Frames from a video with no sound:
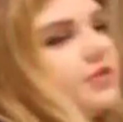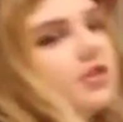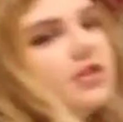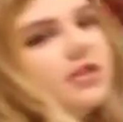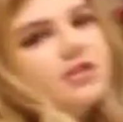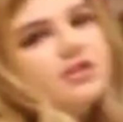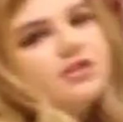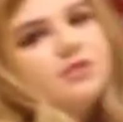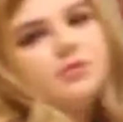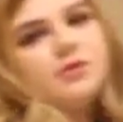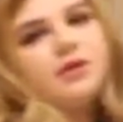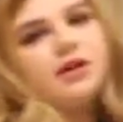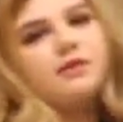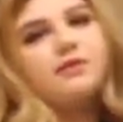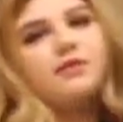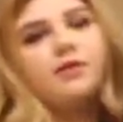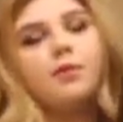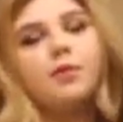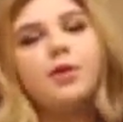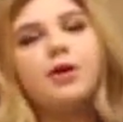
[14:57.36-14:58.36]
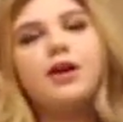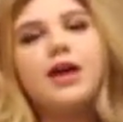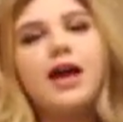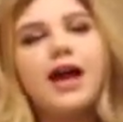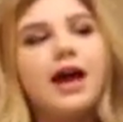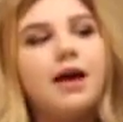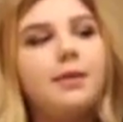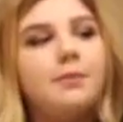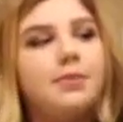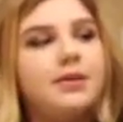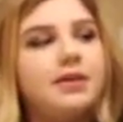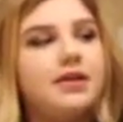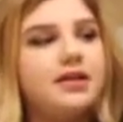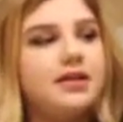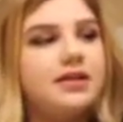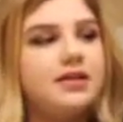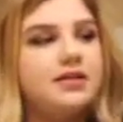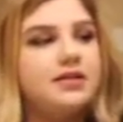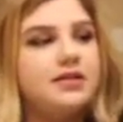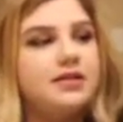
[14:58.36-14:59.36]
she just woke up from her nap.
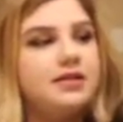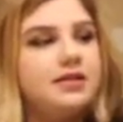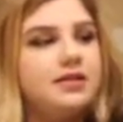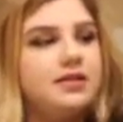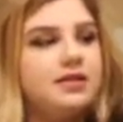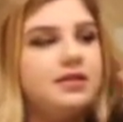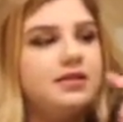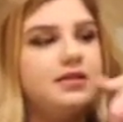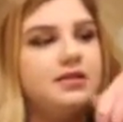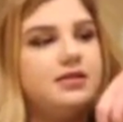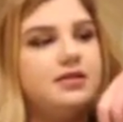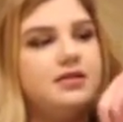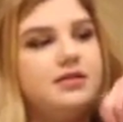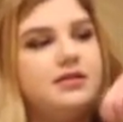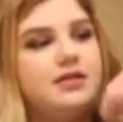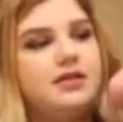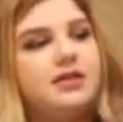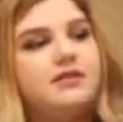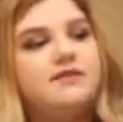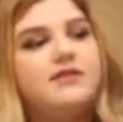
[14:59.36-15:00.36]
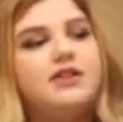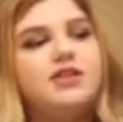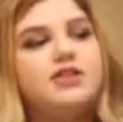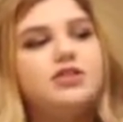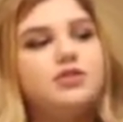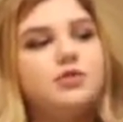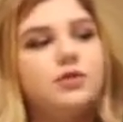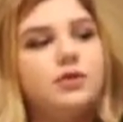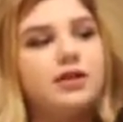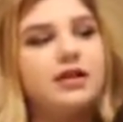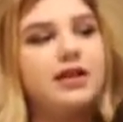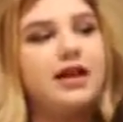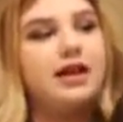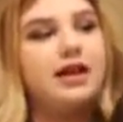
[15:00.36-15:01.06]
A very short